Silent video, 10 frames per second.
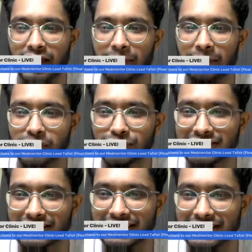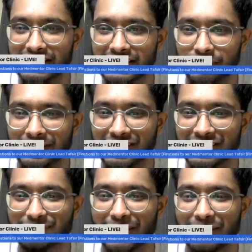most recently is from
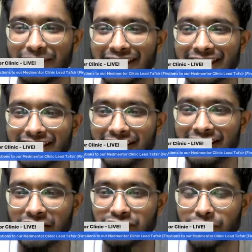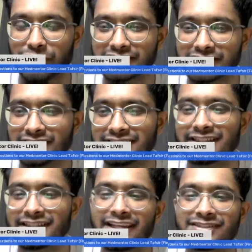another aspiring medic. Love your questions.